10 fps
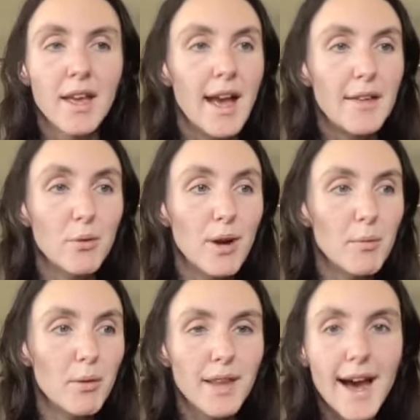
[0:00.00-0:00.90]
And so
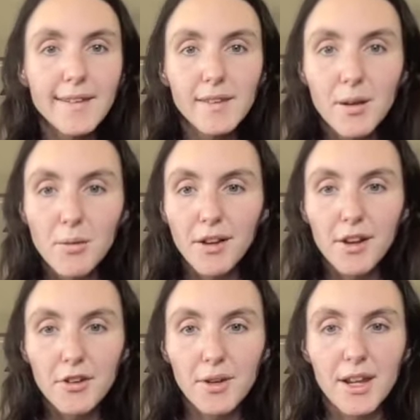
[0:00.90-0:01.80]
last thing I want
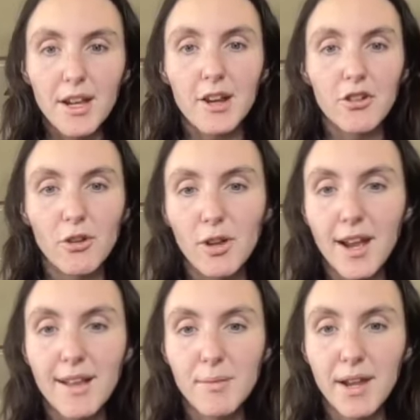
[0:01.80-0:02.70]
to do here is show you
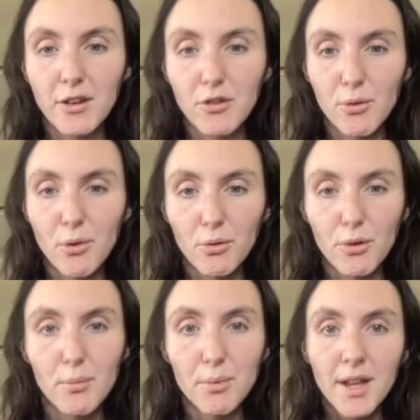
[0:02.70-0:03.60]
guys my control
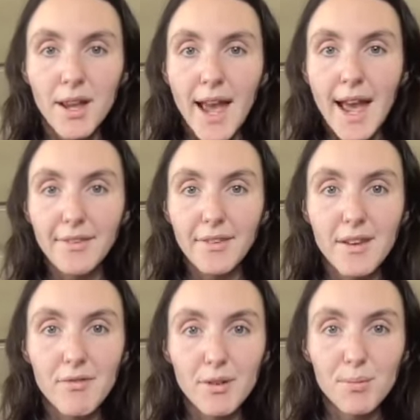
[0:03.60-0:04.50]
group and the
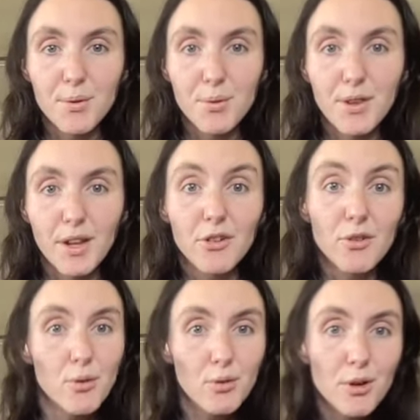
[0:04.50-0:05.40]
difference between the
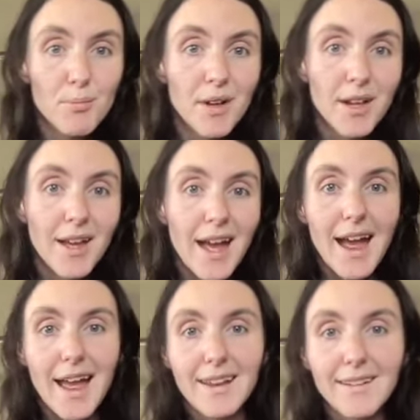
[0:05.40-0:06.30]
control group
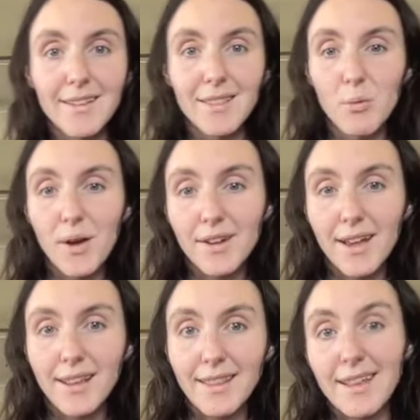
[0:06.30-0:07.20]
and the one
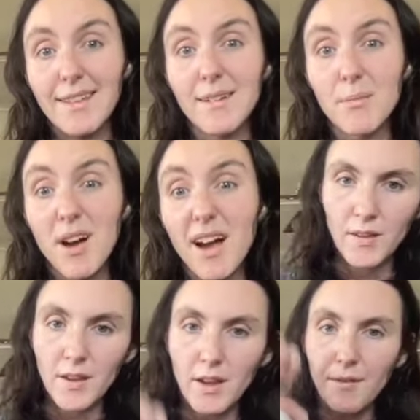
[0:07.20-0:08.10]
done in the Instant Pot.
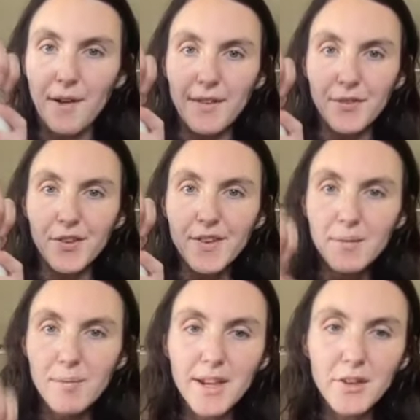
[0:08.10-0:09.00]
All right, so this is
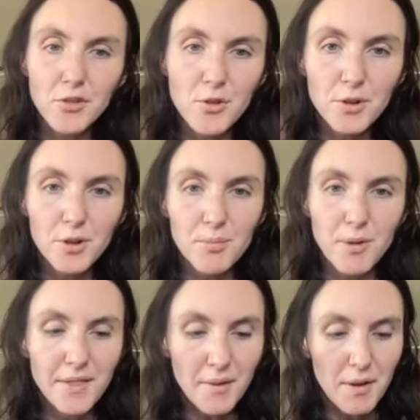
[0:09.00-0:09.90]
my control group
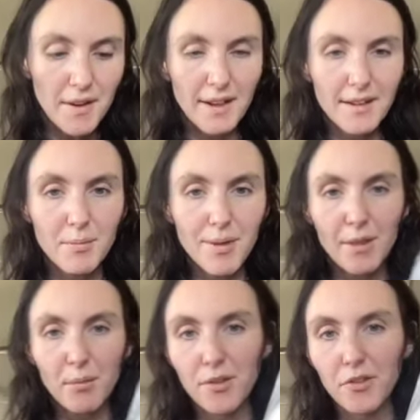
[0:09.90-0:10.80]
one, the one I did by the
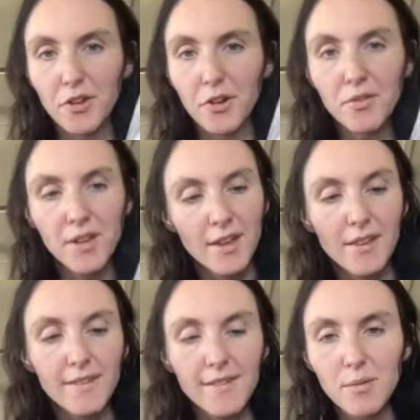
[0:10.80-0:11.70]
wood stove.
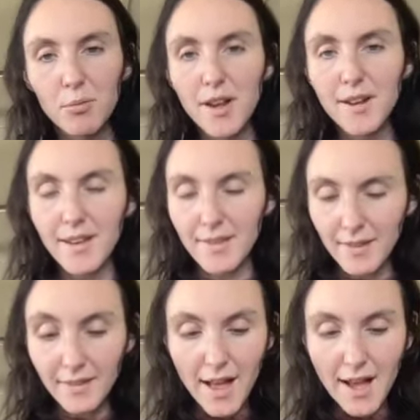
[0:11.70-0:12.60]
This is the
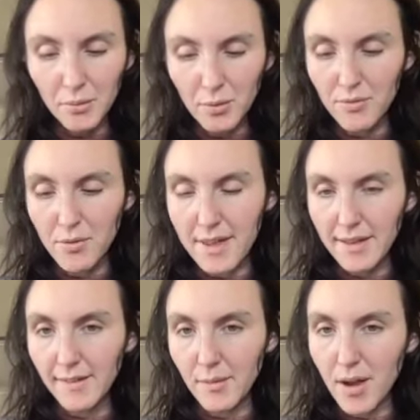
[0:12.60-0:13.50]
last one from the
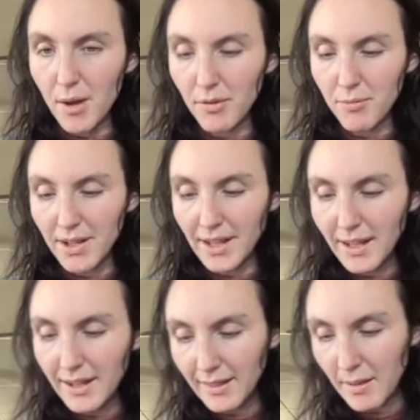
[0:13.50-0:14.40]
Instant Pot. We've been
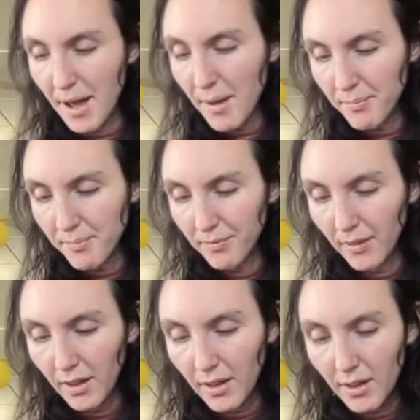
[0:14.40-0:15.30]
eating them up.
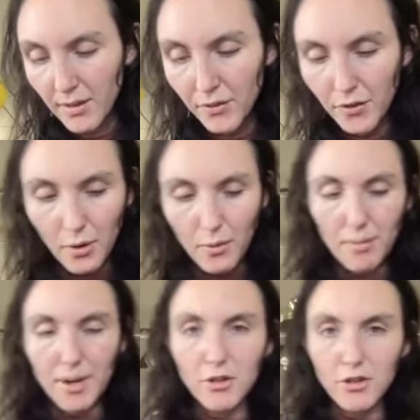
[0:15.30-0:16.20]
So I'm
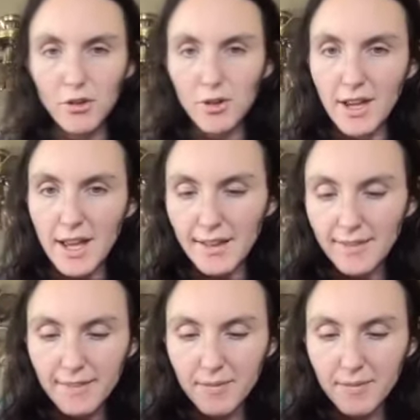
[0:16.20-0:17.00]
going to show you guys.